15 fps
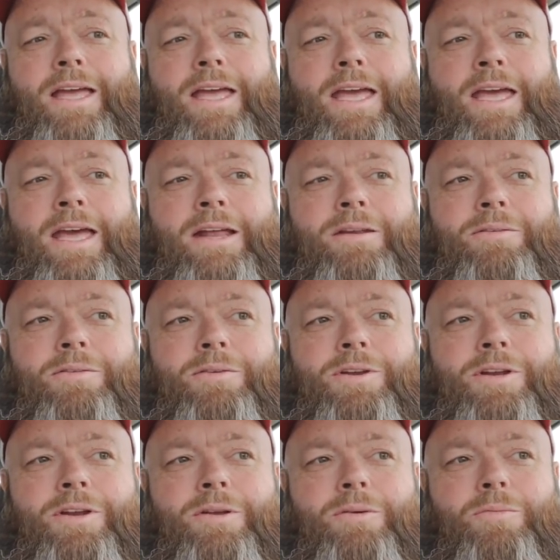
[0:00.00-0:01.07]

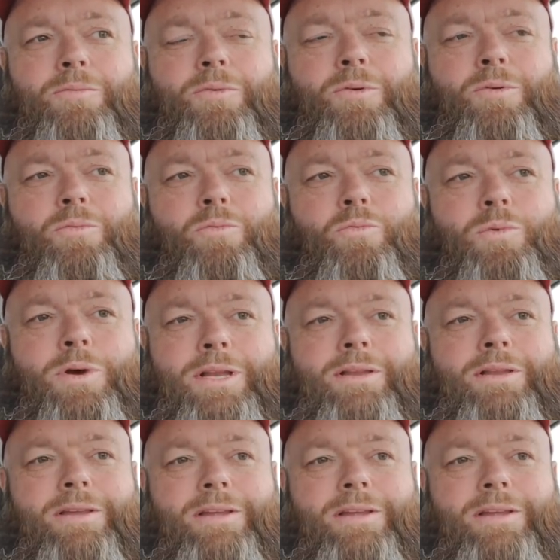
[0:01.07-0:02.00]
and, you know, we